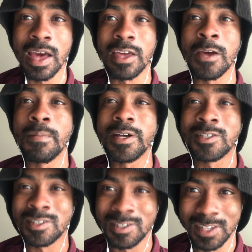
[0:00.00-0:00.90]
you
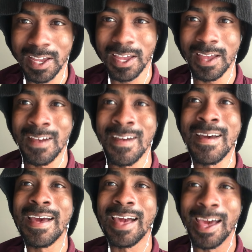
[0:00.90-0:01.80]
must stay
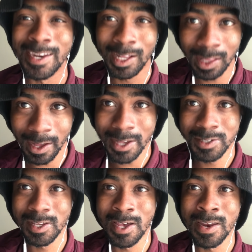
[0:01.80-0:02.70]
in the
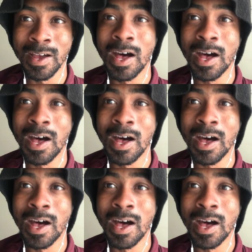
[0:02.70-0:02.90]
closet.